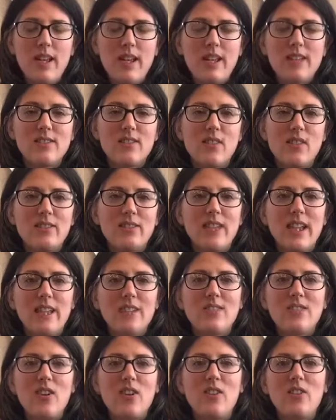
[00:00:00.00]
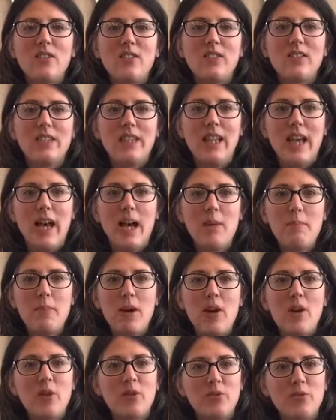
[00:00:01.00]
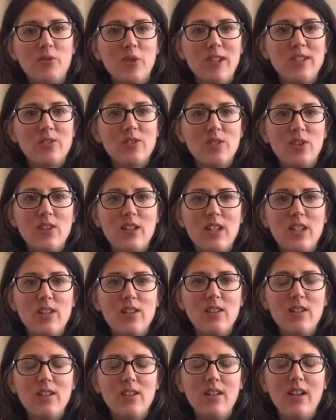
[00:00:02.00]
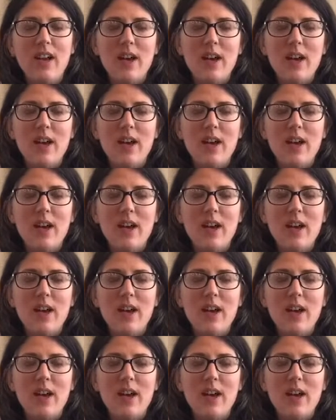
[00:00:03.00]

It's called Let's All Clap, Our Friends Are Here.